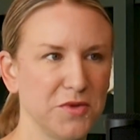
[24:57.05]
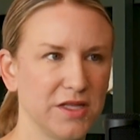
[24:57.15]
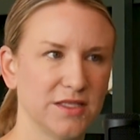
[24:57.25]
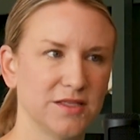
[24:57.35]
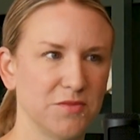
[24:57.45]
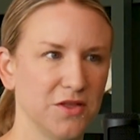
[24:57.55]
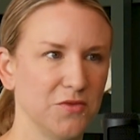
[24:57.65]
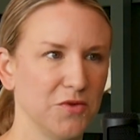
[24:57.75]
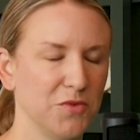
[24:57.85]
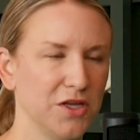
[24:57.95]
and that's something
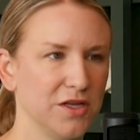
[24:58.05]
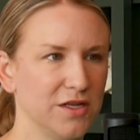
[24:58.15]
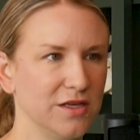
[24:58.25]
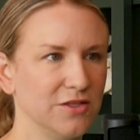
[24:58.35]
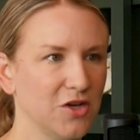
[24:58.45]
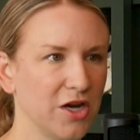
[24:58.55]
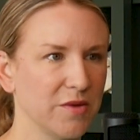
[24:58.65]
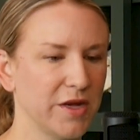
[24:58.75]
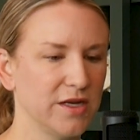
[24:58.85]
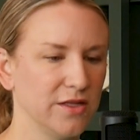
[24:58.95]
that we could talk
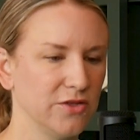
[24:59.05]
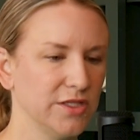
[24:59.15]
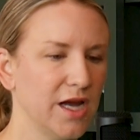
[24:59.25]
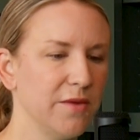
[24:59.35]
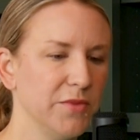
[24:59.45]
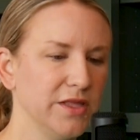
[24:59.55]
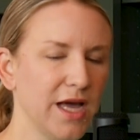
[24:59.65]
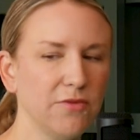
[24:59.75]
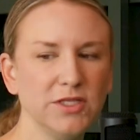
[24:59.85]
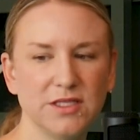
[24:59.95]
about another time. But
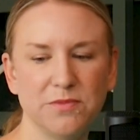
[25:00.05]
that was